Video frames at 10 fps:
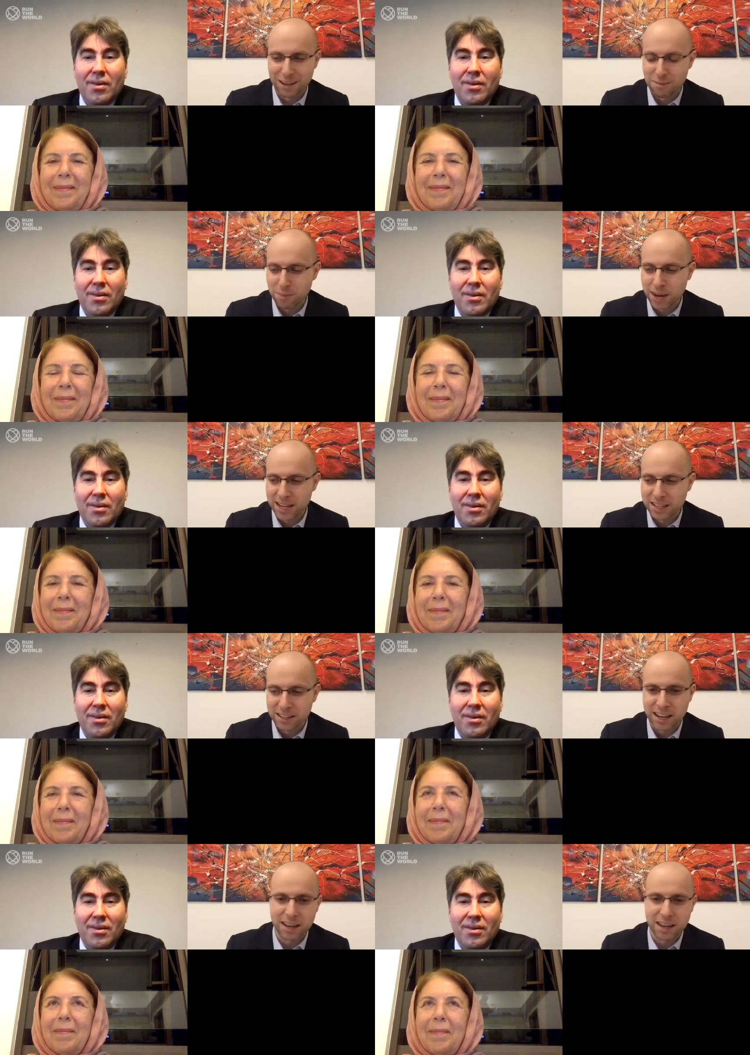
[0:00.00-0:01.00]

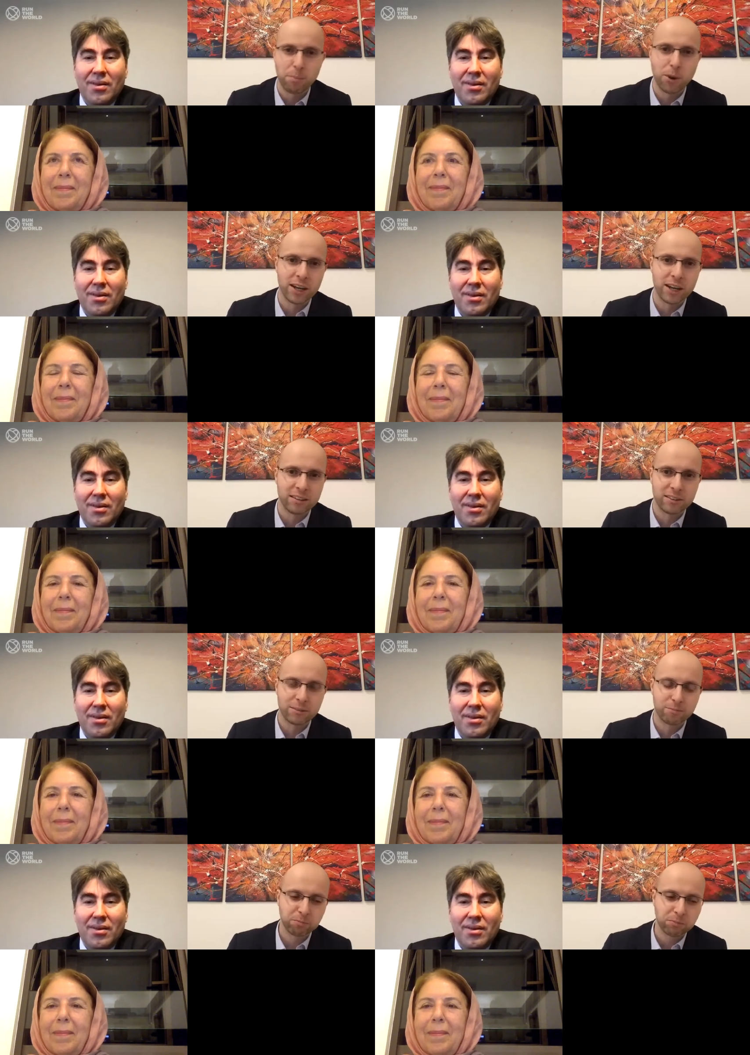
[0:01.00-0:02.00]
Speaker 1: main points.
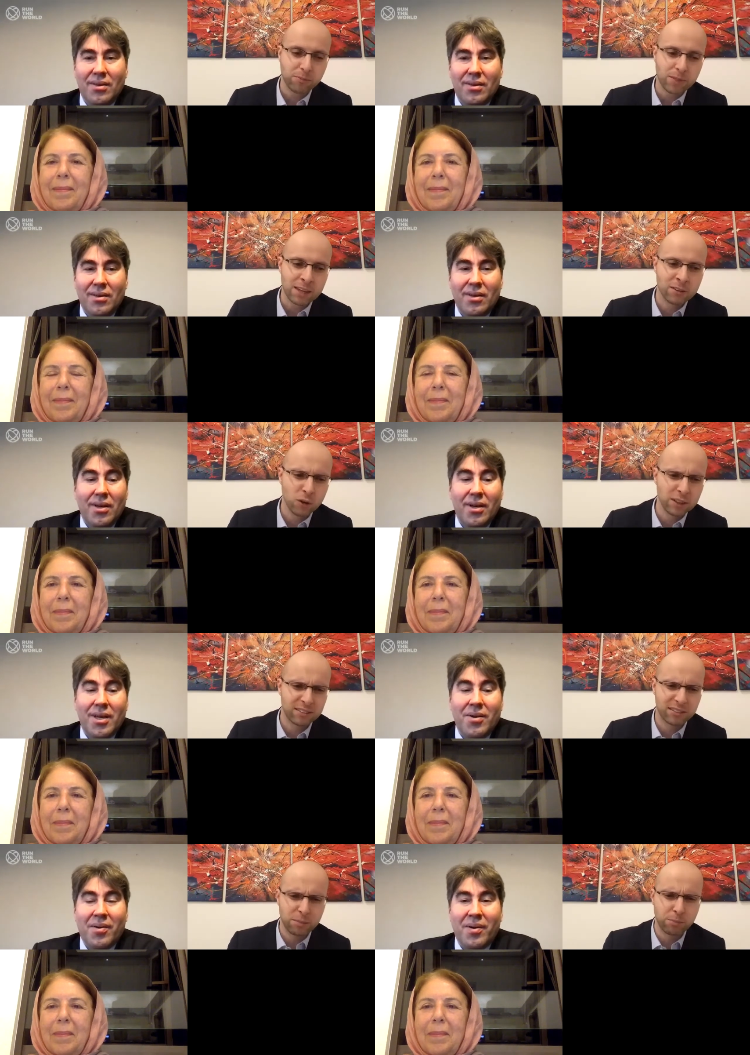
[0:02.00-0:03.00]
Speaker 2: So
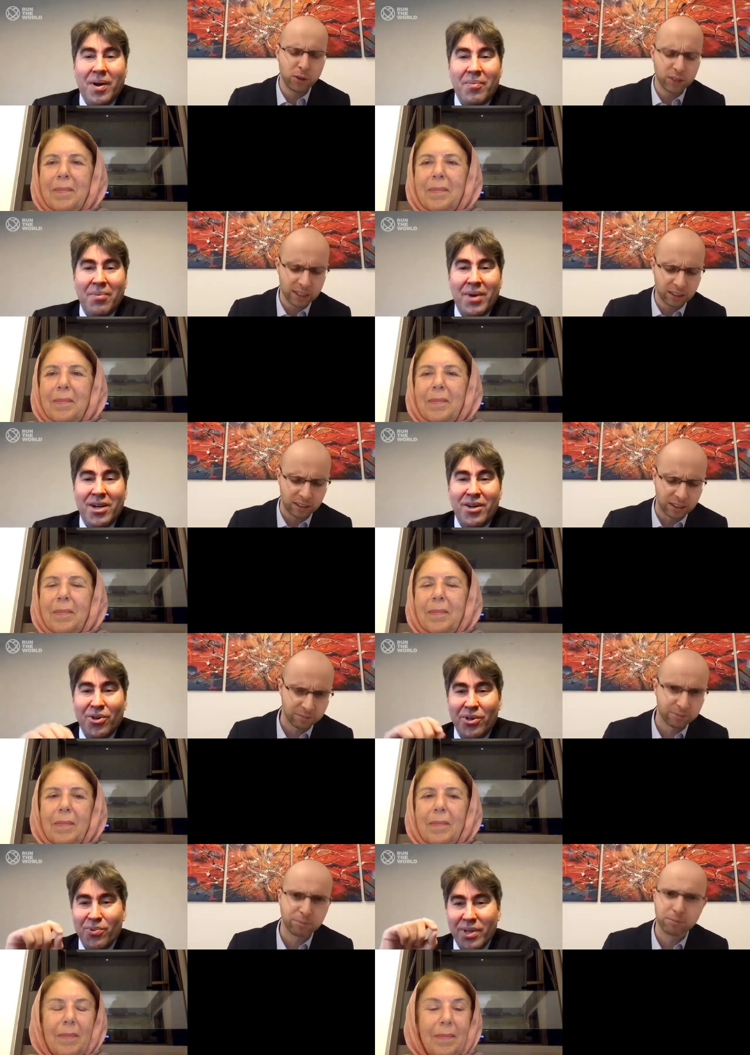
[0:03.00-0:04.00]
it's uh, Marco.
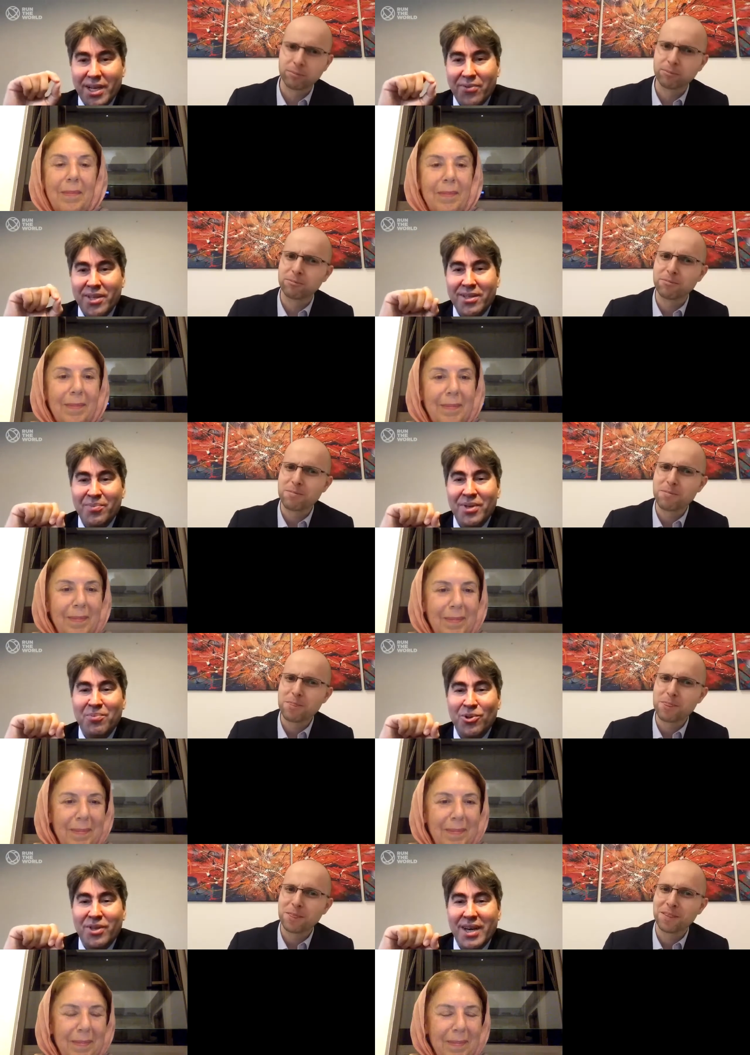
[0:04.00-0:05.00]
You, you, will have a little
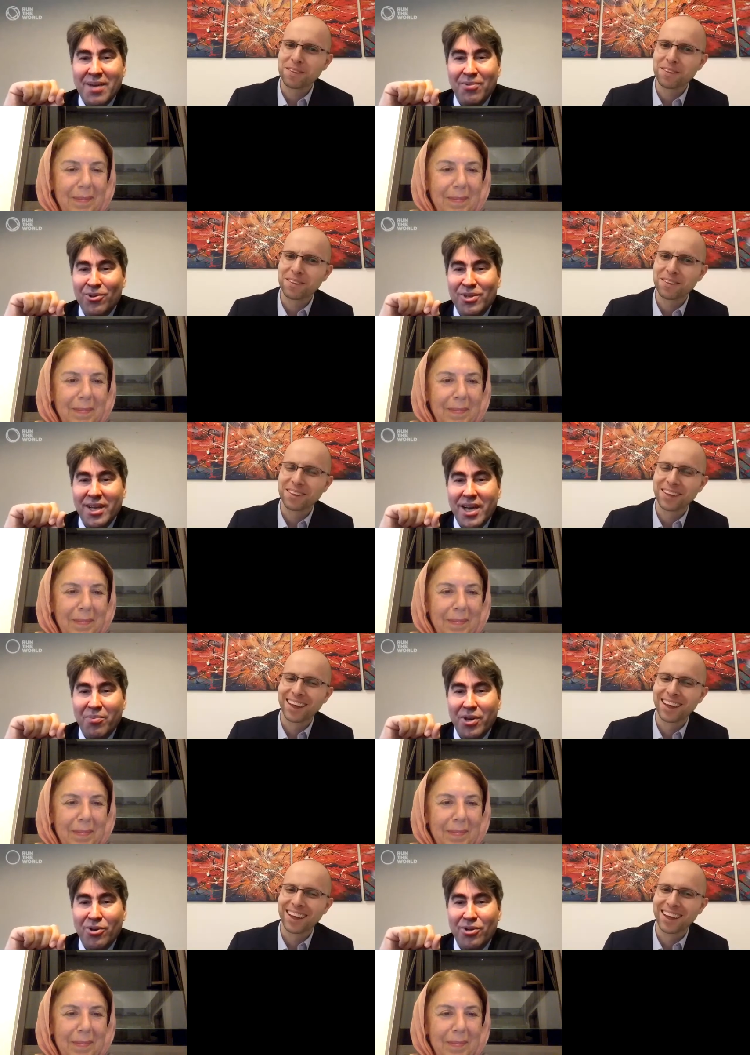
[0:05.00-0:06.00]
bit more time, looks
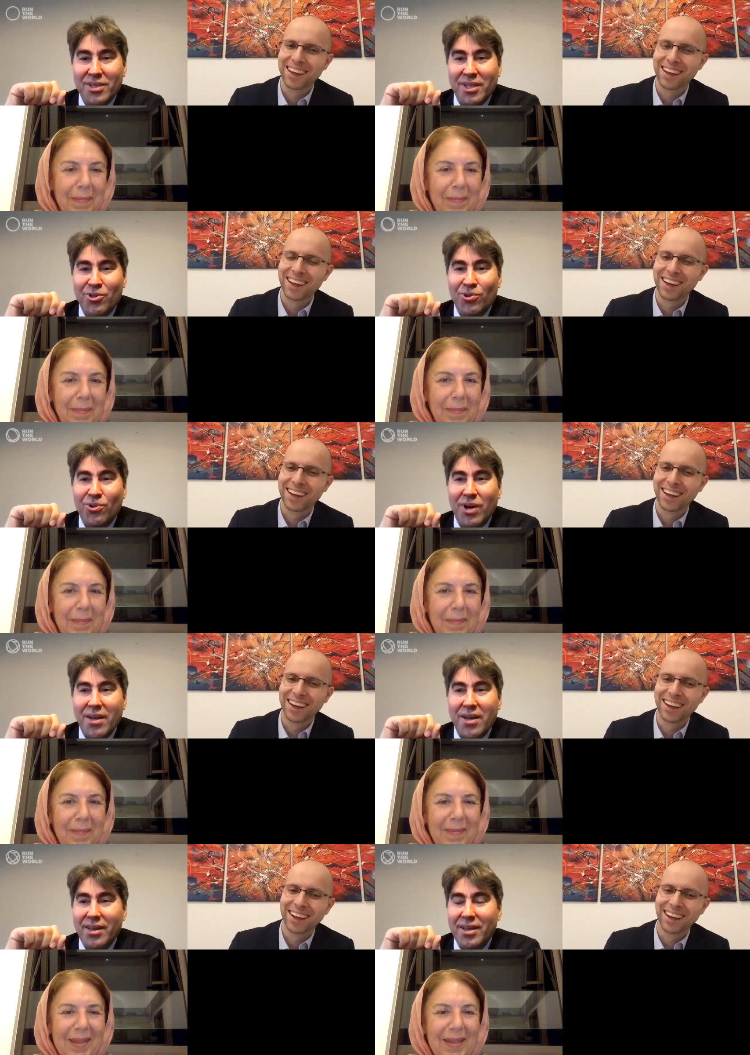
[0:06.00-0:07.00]
like, because uh, two
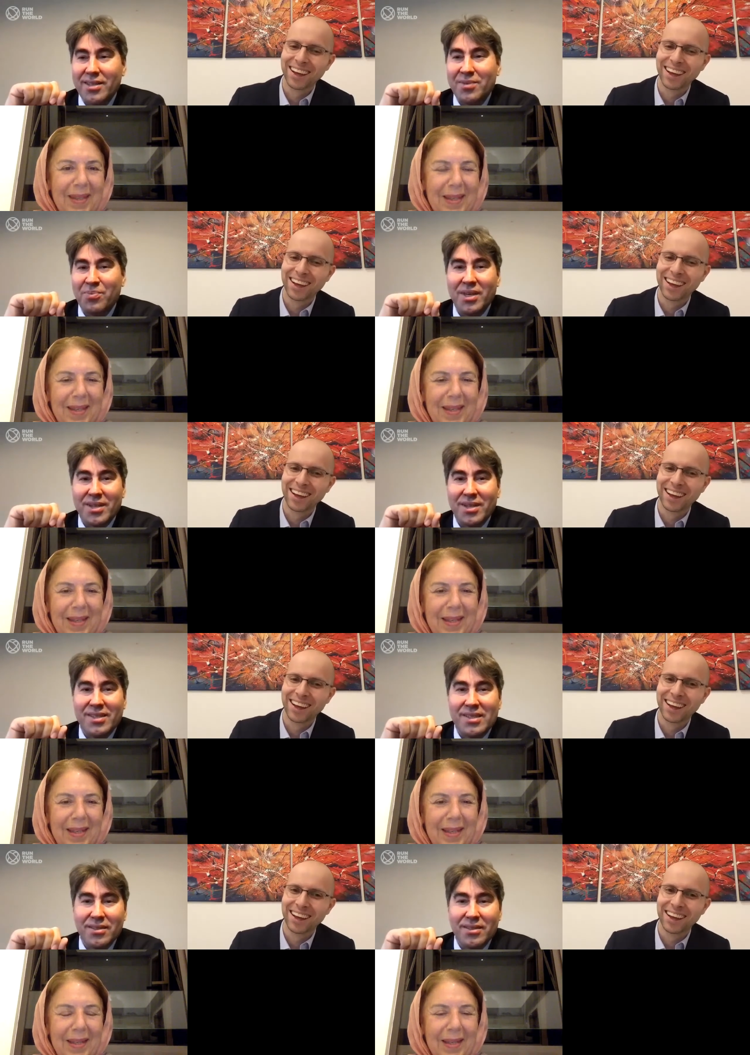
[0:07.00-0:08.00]
other speakers still